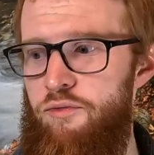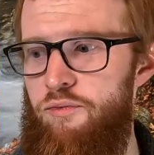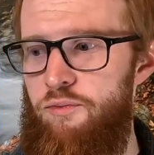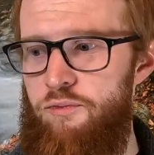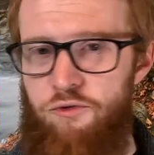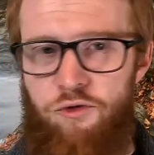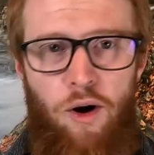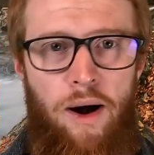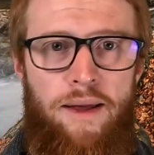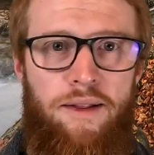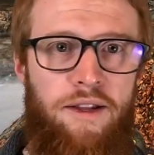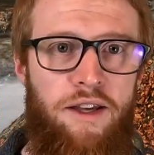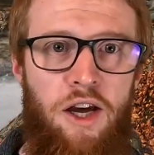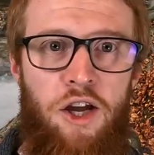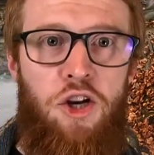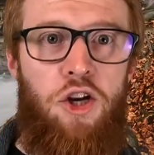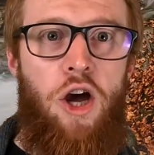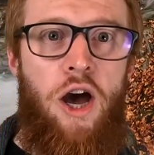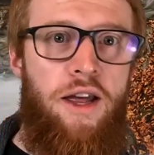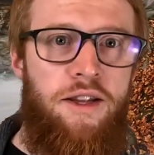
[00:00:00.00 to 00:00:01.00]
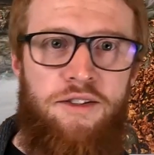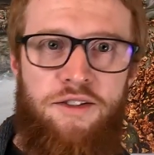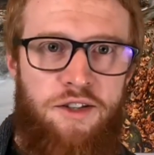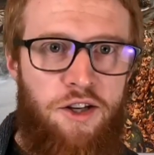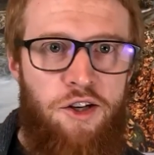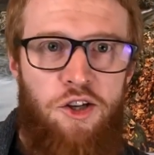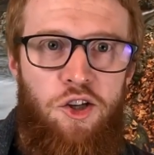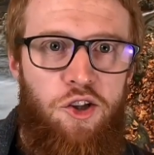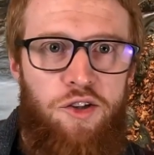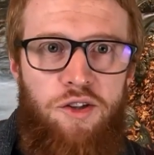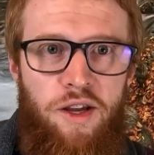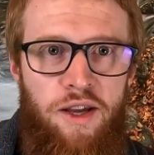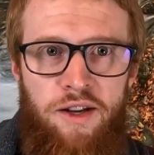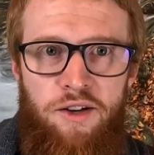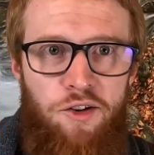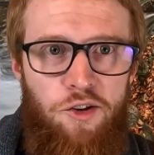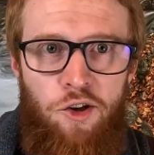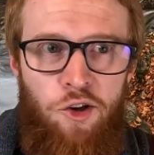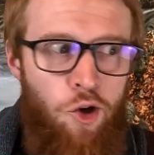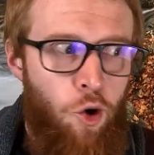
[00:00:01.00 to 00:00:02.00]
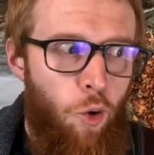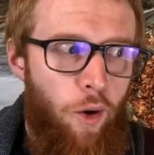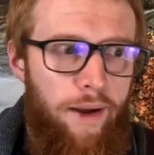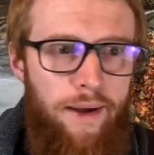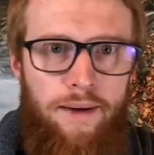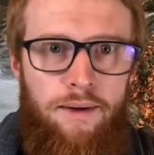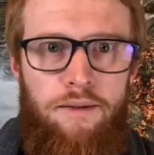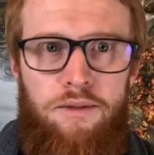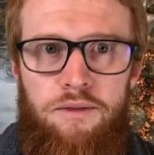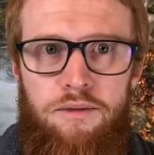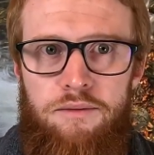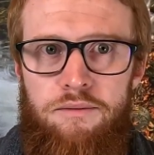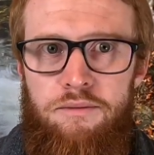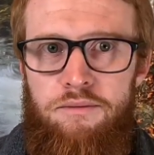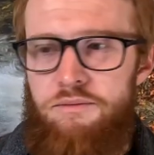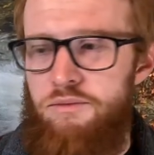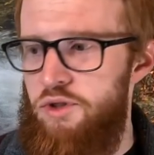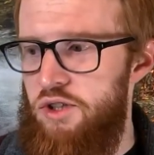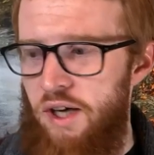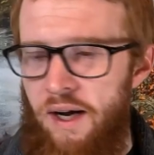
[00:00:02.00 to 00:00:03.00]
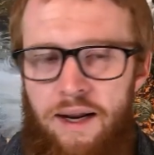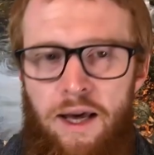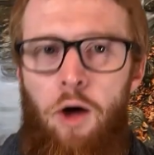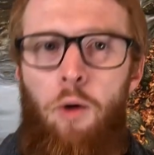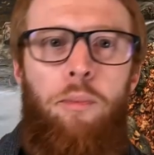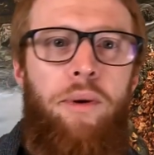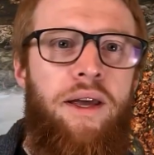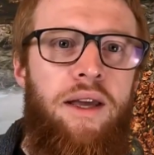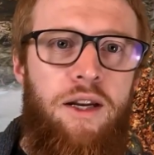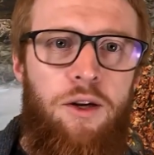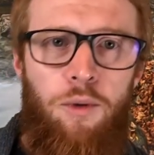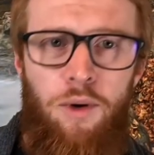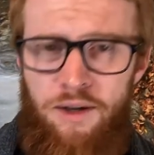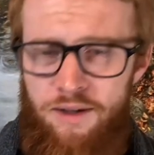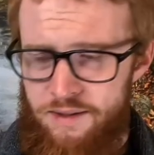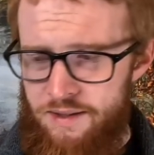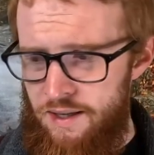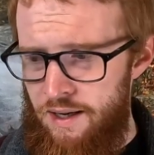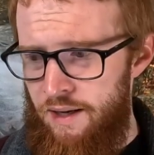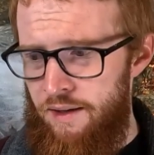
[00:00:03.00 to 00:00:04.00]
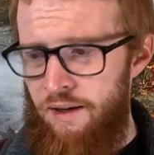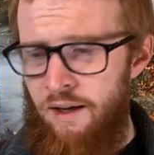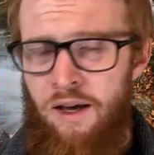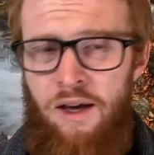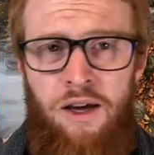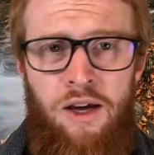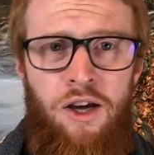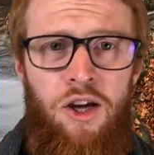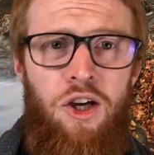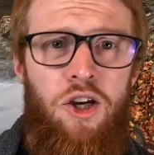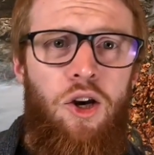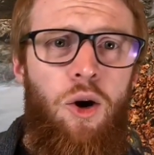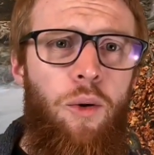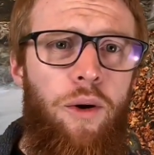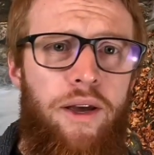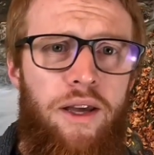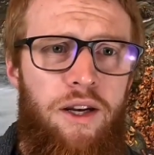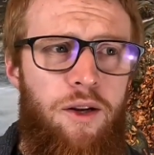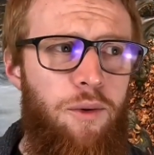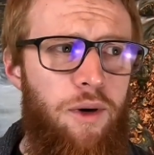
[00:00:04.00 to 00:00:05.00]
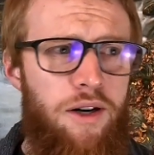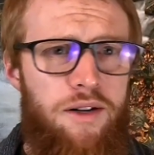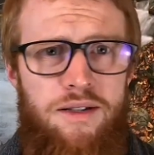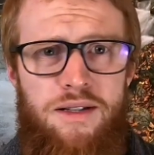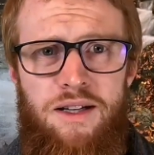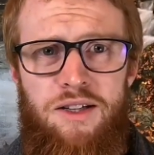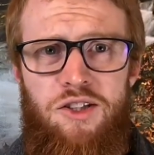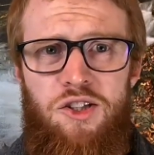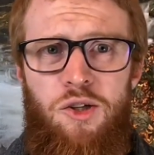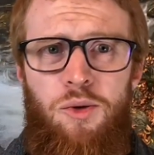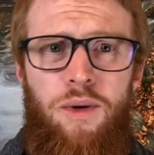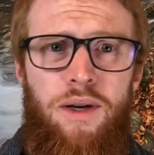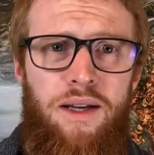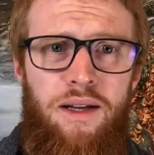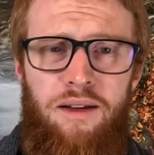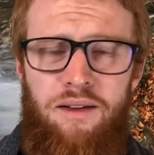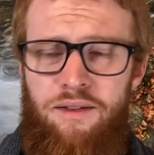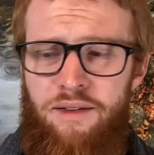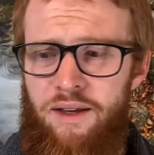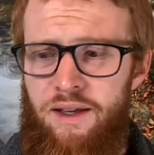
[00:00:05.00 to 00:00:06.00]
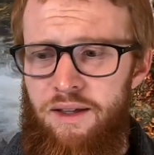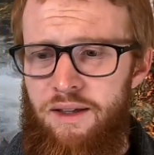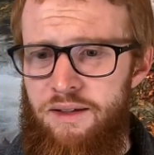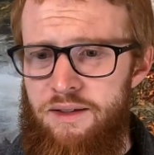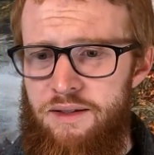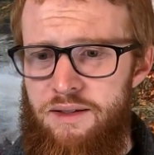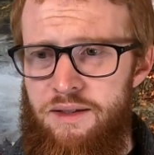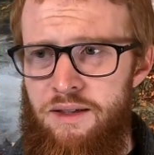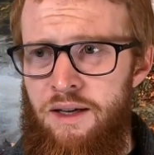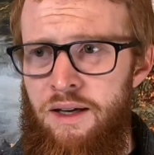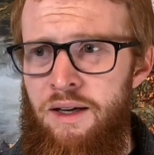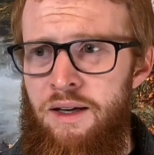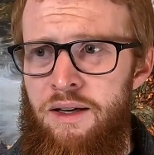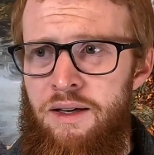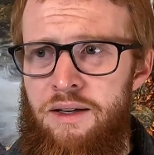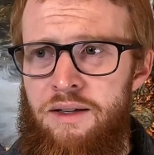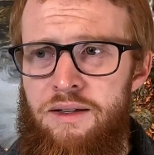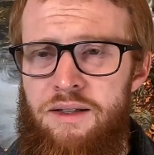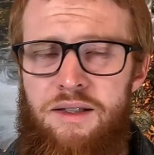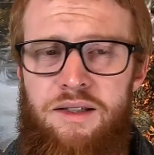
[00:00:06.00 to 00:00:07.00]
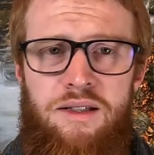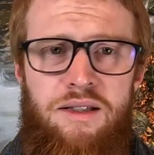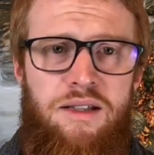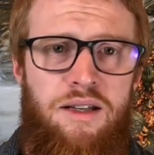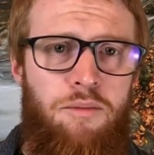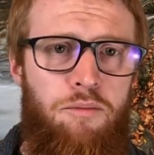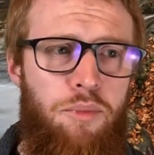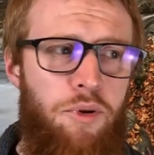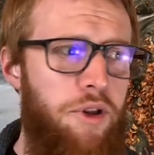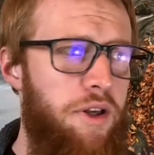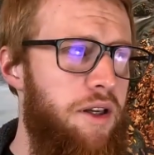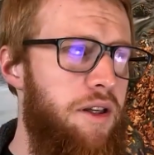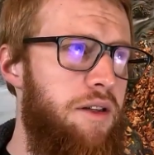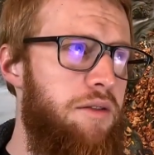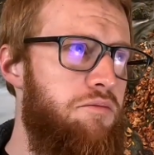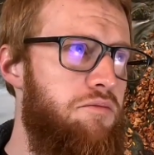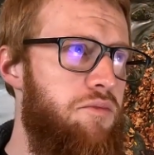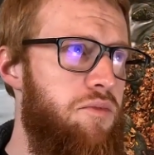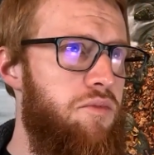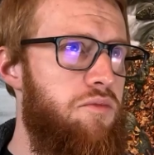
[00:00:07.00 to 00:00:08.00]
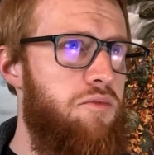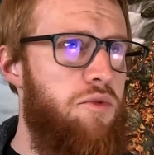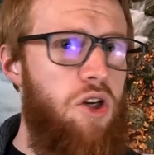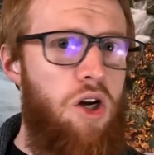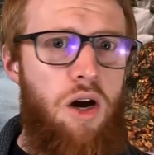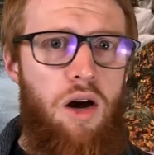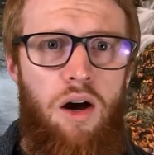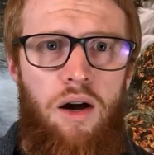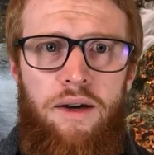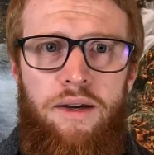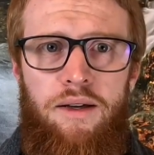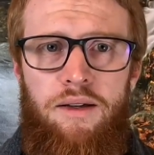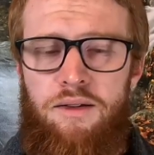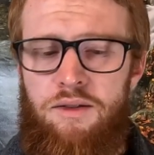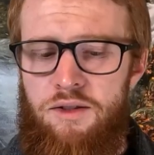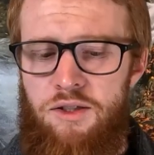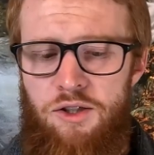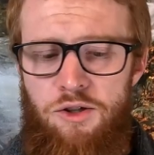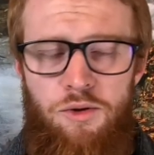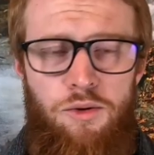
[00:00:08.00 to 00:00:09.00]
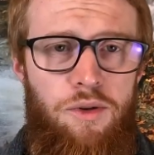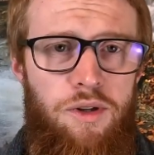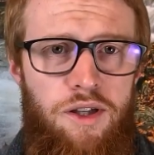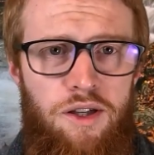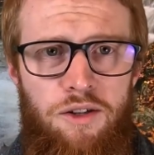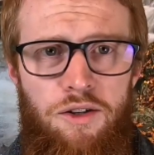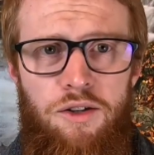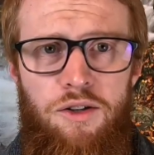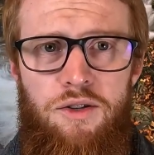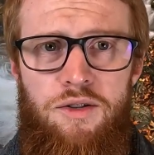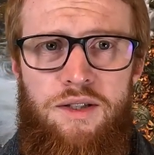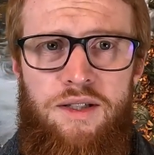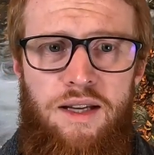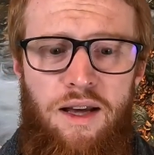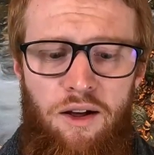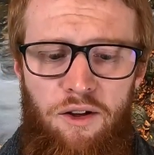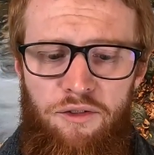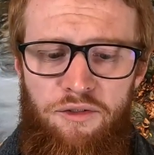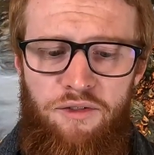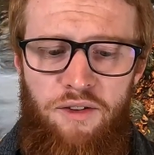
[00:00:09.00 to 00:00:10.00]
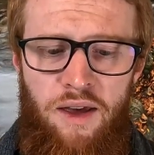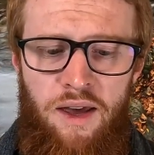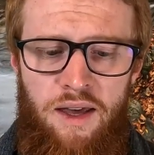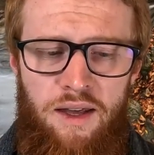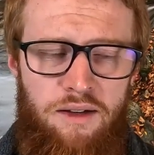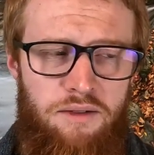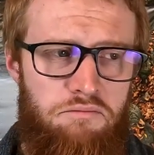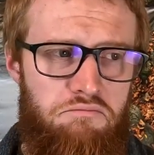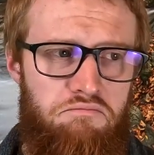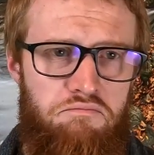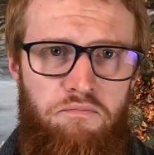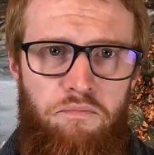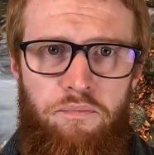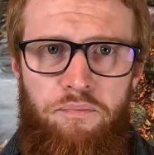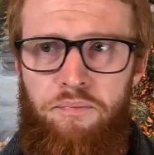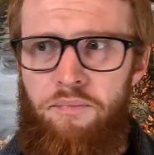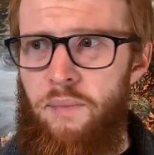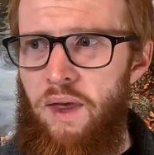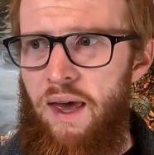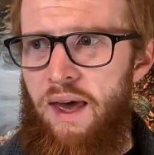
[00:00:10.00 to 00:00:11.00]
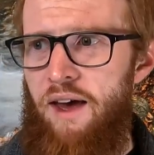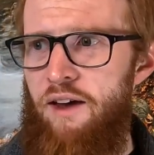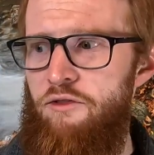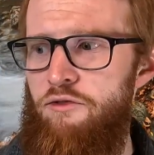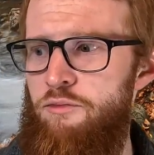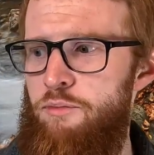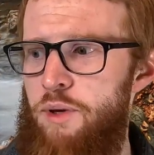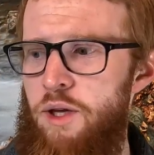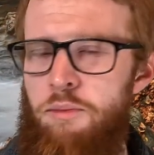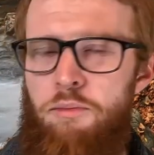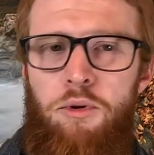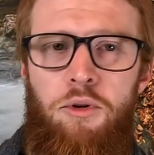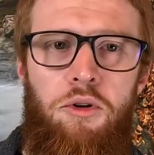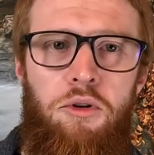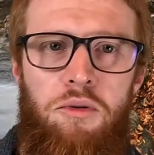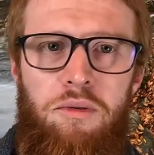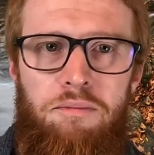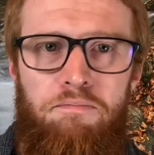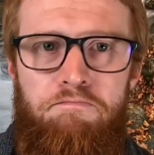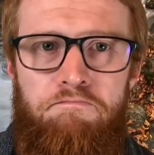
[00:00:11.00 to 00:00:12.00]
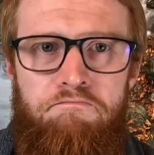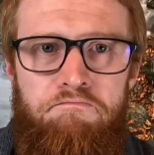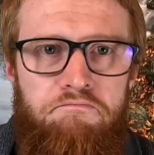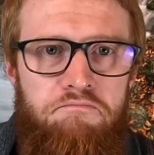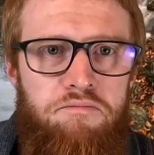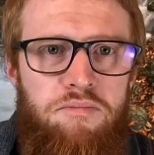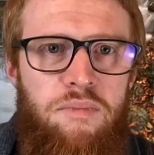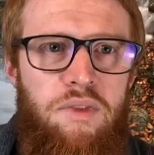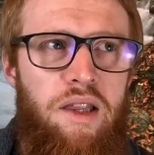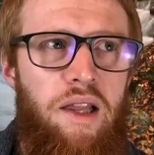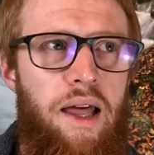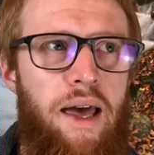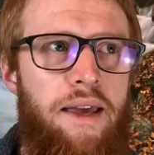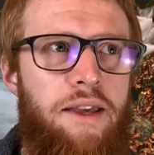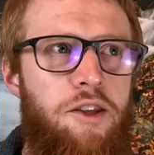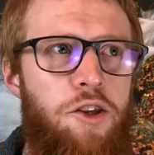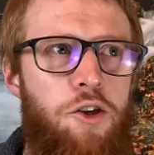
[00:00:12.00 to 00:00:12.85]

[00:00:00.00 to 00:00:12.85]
frankly, it's annoying. It's not helping anyone. It's not going anywhere. It's not doing anything. It's simply talking to hear yourself and have people like